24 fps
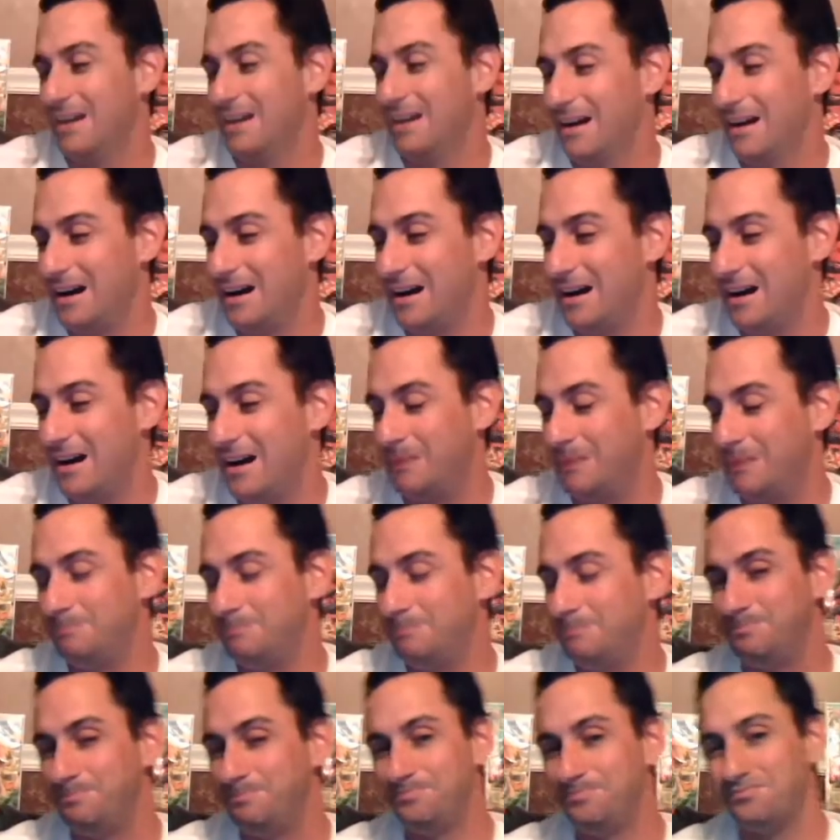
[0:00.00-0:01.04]
Um,
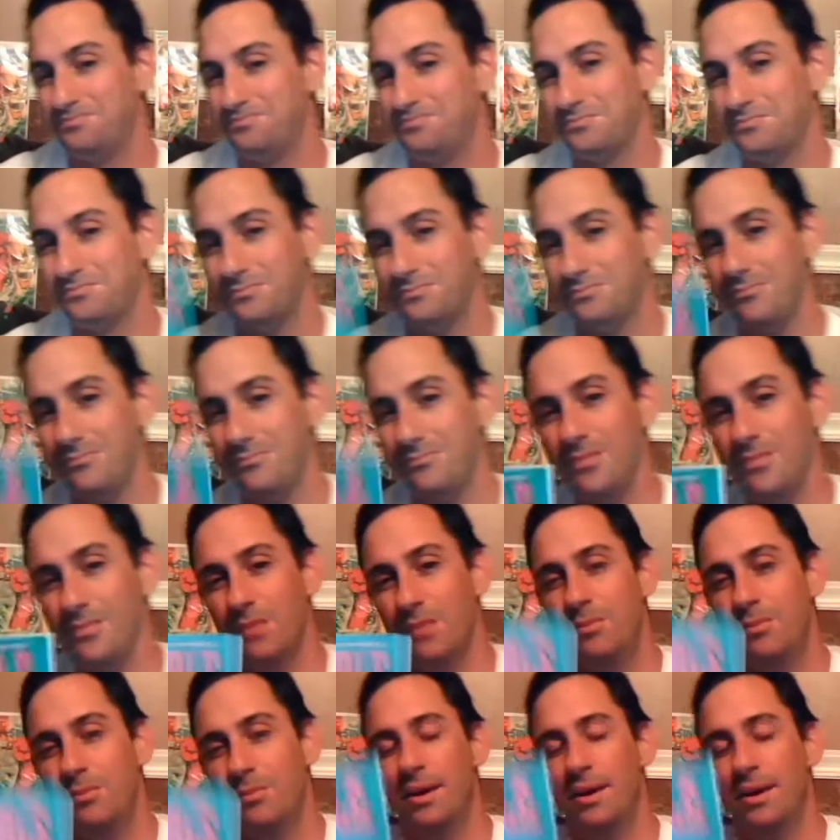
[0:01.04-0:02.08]

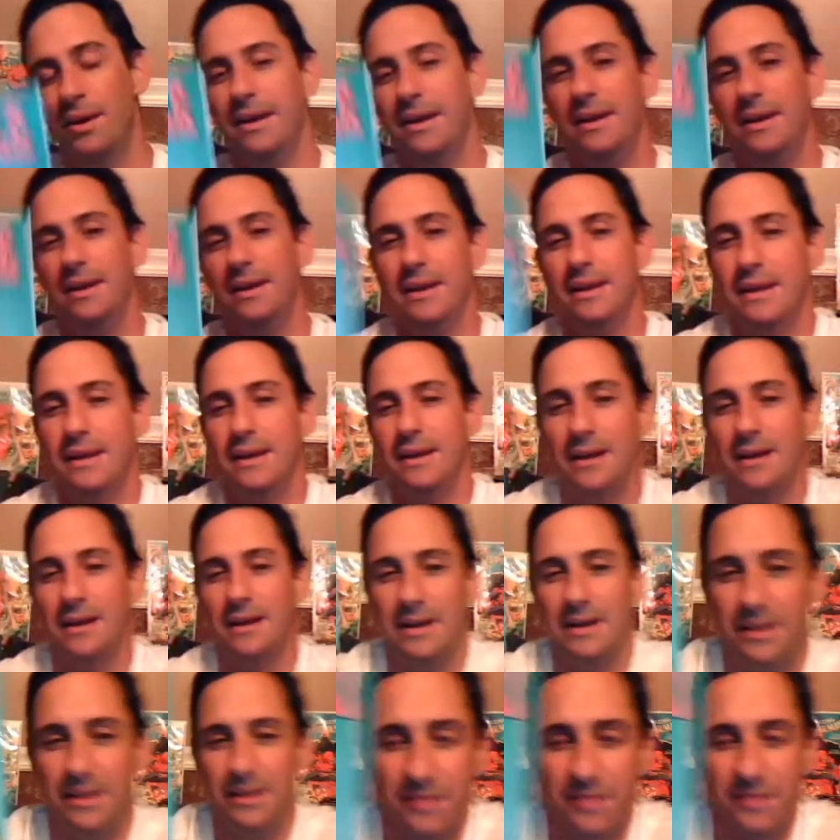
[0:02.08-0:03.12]
but
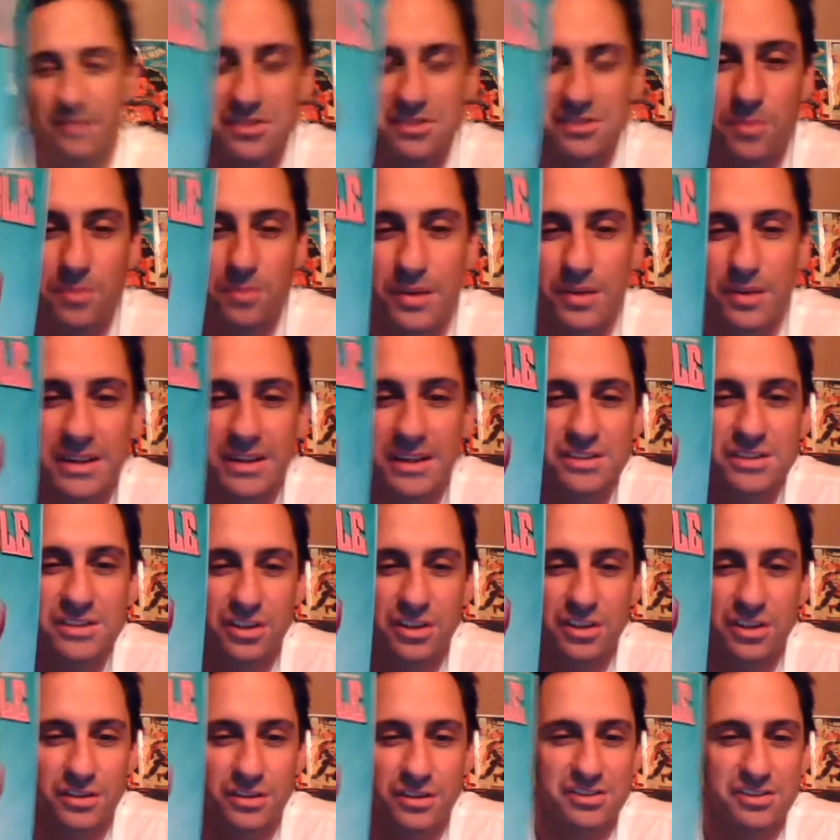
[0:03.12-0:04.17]
Invincible is a
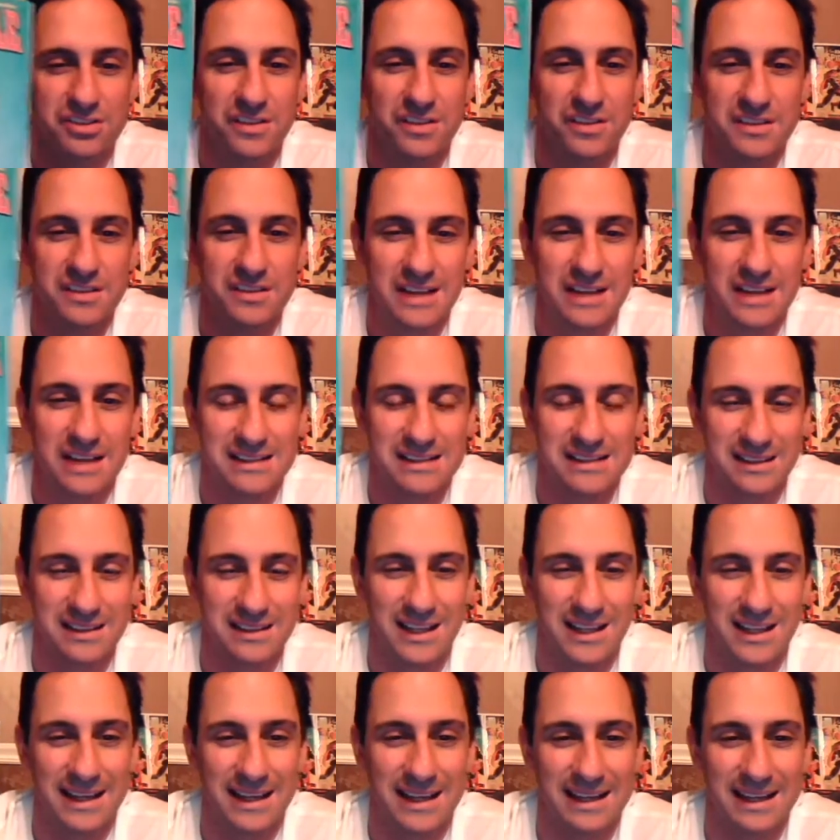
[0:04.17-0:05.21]
good series, guys.
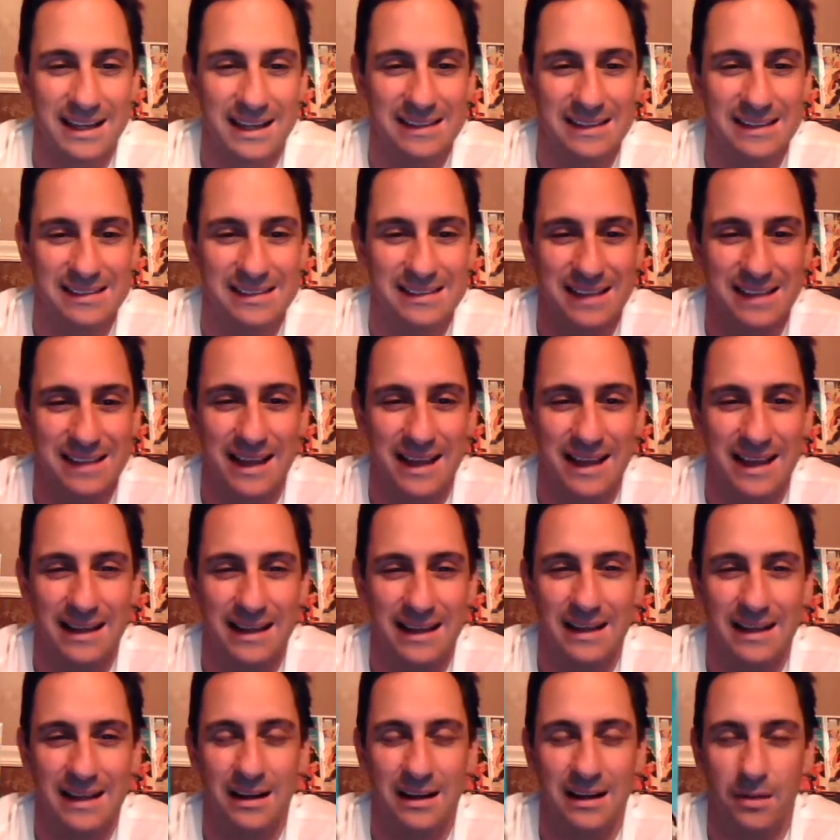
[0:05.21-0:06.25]
Like I said,
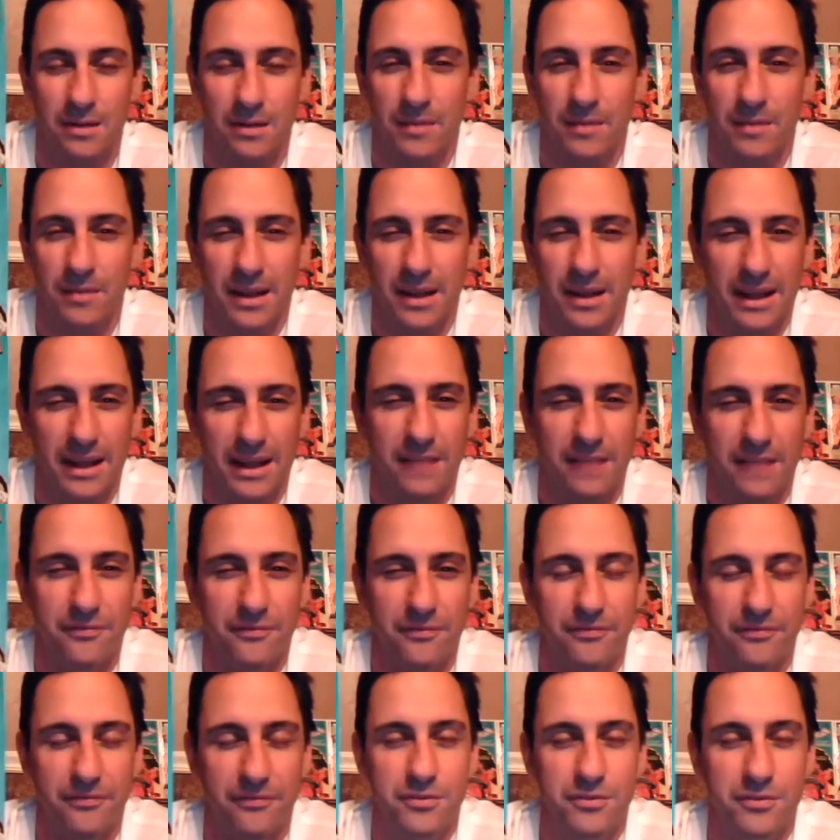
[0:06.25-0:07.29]
if
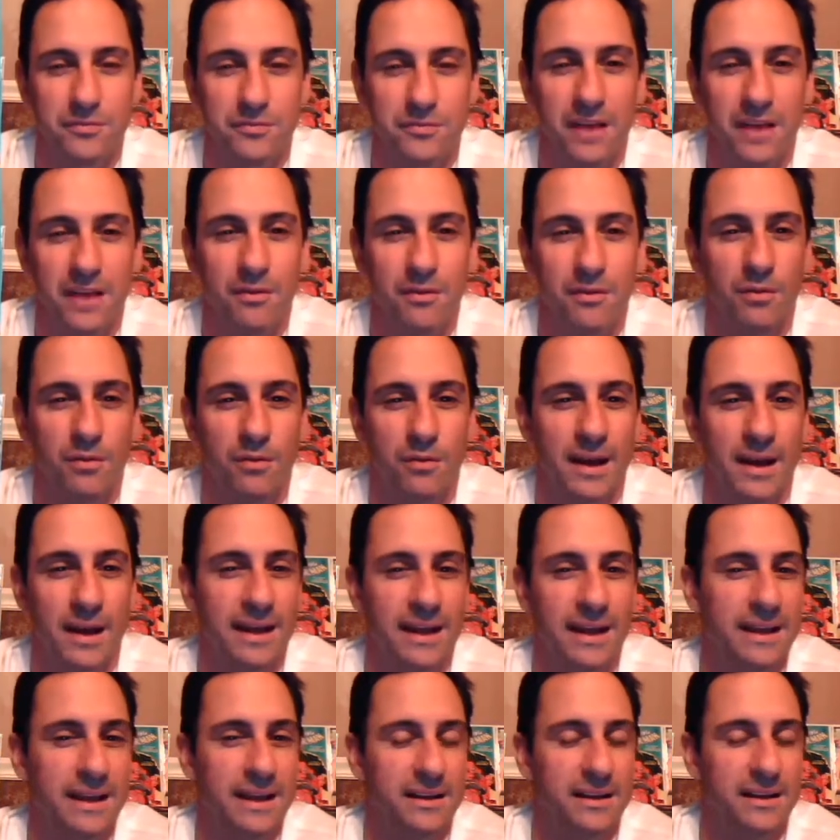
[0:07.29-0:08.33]
you've never read
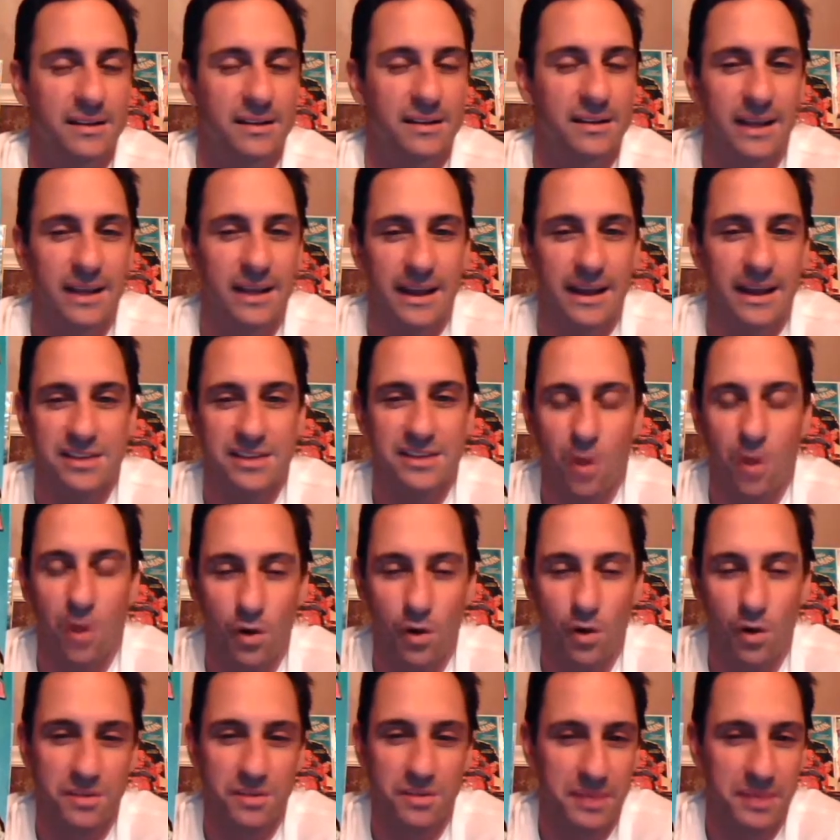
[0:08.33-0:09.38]
it, it's
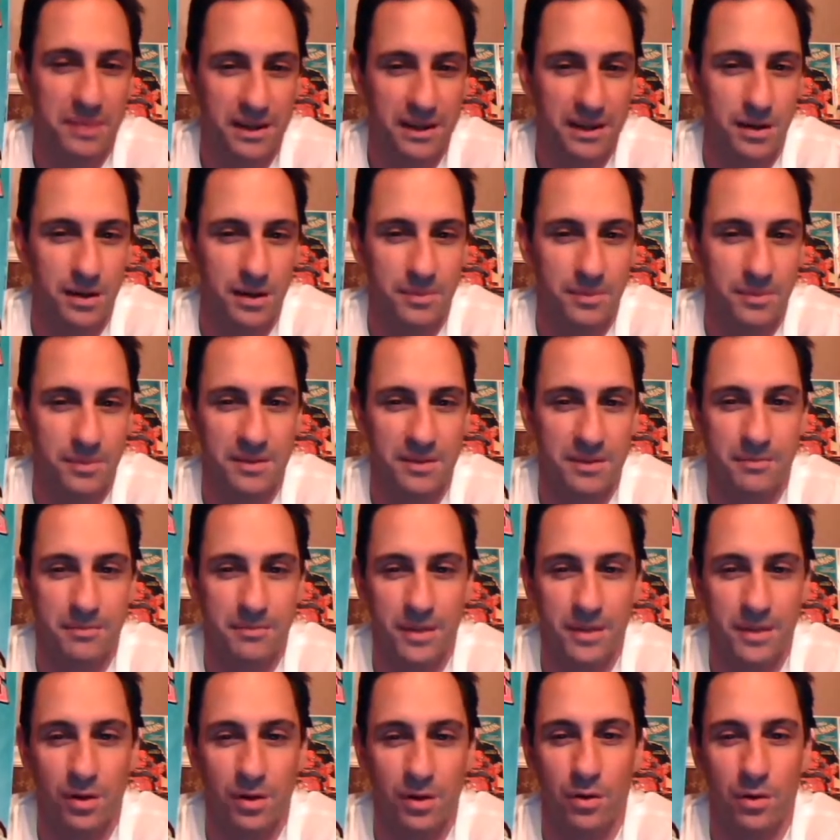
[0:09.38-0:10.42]
hard to pick it up in the
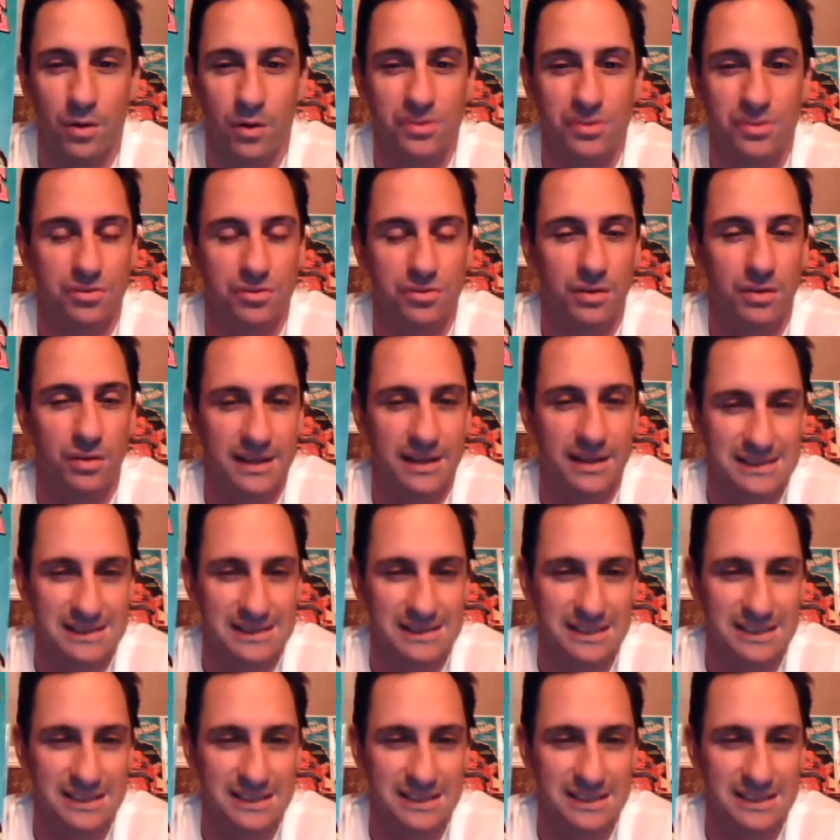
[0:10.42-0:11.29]
middle. So, like I say,